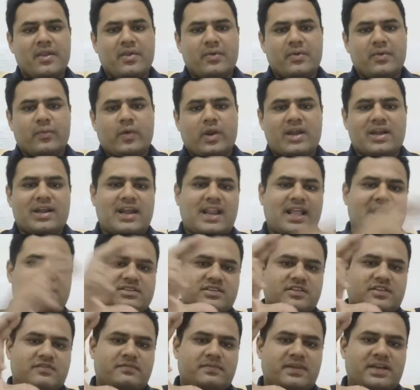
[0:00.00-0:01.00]
one
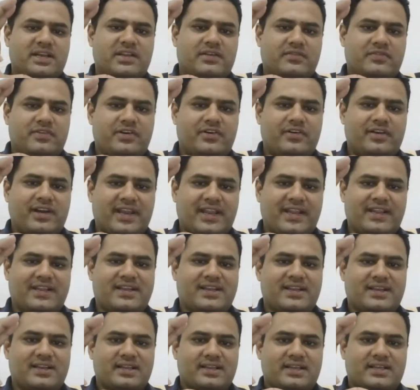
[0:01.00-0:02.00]
glass of milk if you drink,
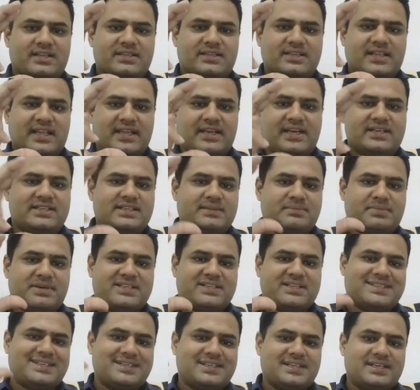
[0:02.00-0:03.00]
the energy
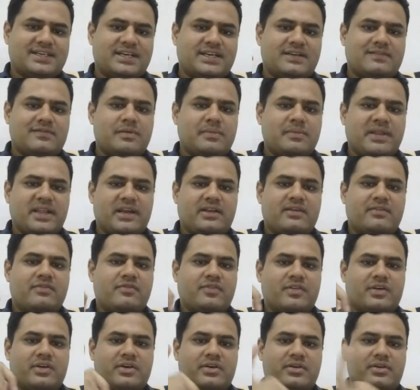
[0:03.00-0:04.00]
present in it will be
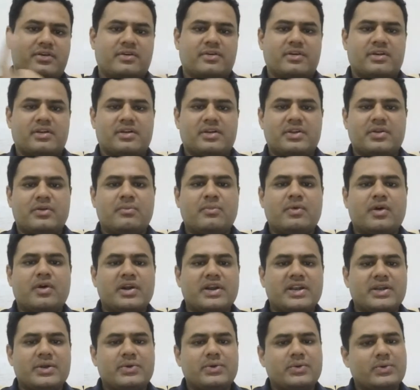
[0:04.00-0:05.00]
enough for your
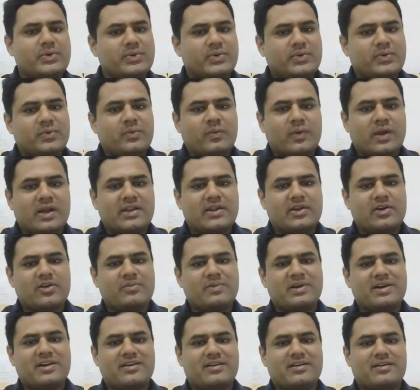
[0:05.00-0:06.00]
body to do 1
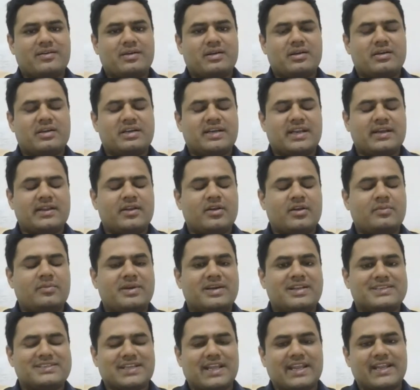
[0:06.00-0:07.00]
kilometer, 10
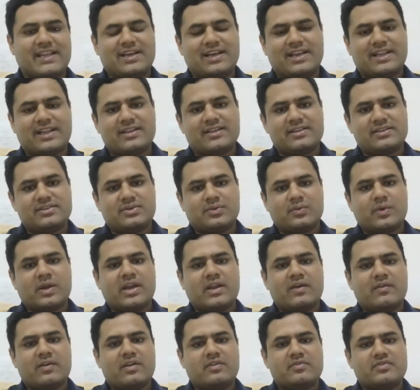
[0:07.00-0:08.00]
kilometer cycling. So
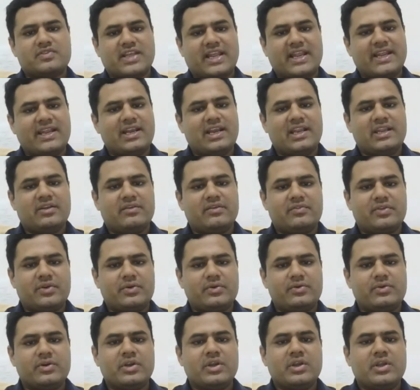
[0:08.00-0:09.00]
1 hour of cycling, if you
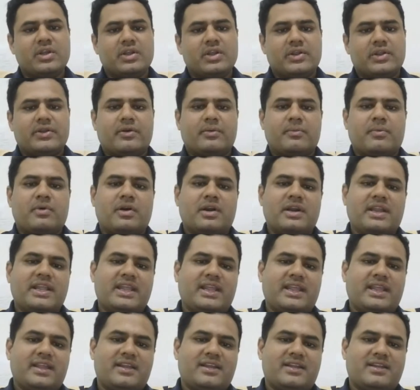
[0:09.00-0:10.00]
do, your
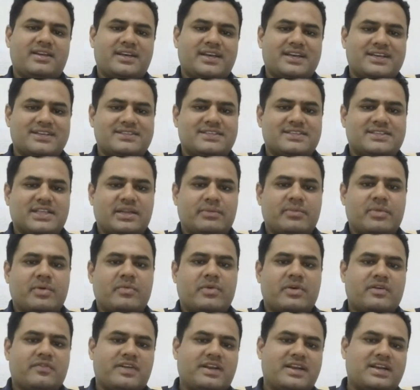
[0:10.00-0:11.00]
body needs the same
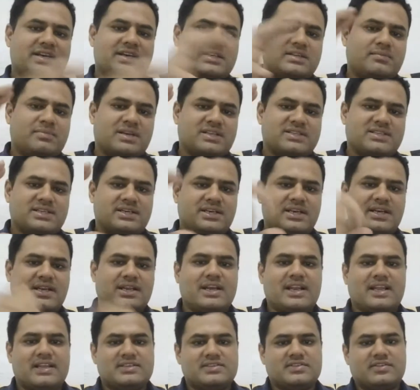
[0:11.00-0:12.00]
amount of energy present in a
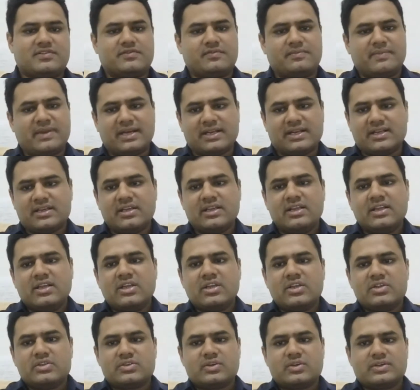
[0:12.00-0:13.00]
glass of milk.
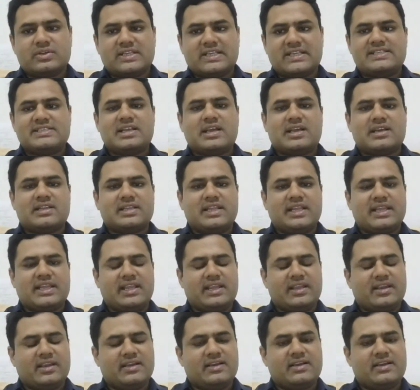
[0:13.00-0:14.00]
So these are
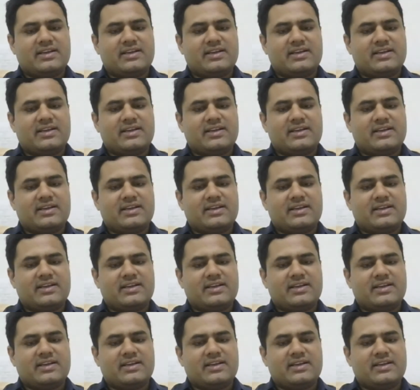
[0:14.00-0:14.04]
the,